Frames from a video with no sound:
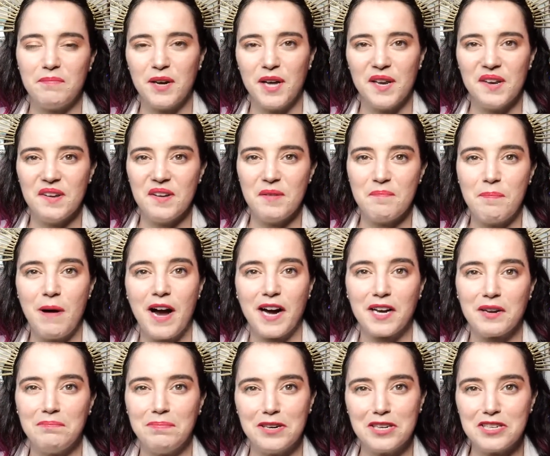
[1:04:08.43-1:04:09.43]
but
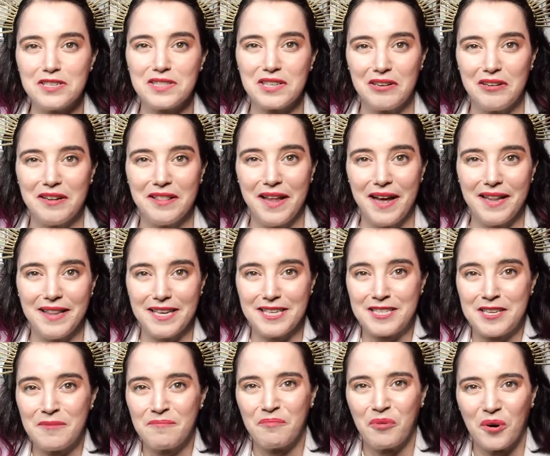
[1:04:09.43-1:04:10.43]
pocket budgets are a lot
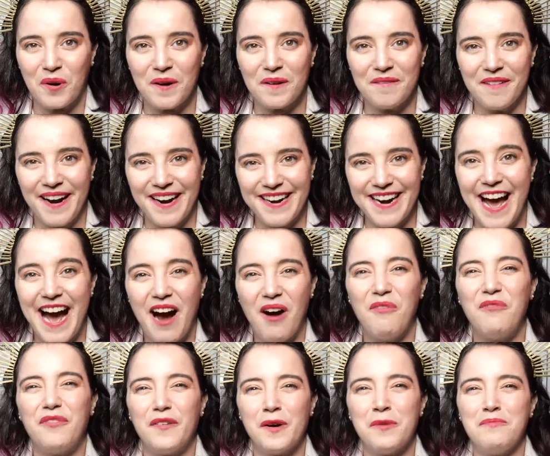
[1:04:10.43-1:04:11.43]
less important right now
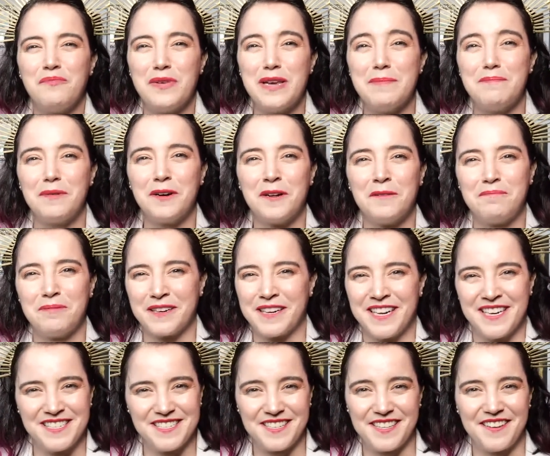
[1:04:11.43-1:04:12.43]
for people
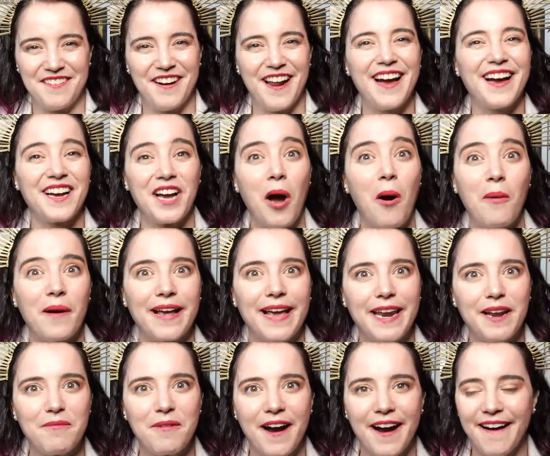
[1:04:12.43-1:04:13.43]
because they're not going
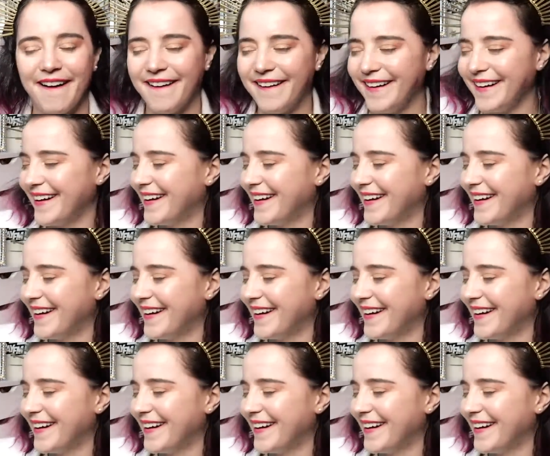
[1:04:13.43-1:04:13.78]
anywhere.